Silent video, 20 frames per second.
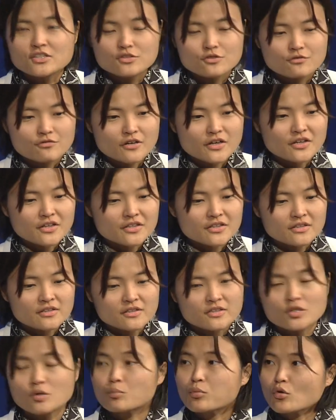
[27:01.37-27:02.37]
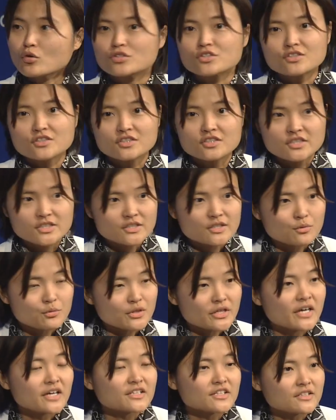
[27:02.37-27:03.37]
to find the opportunity that we
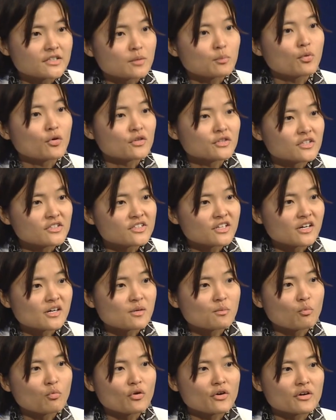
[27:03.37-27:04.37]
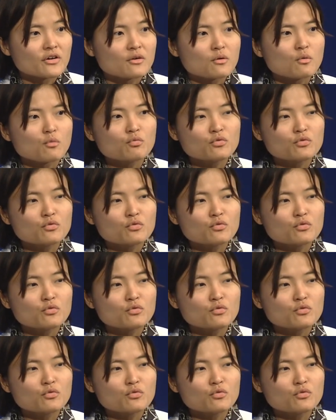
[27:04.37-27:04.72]
had at that point in time where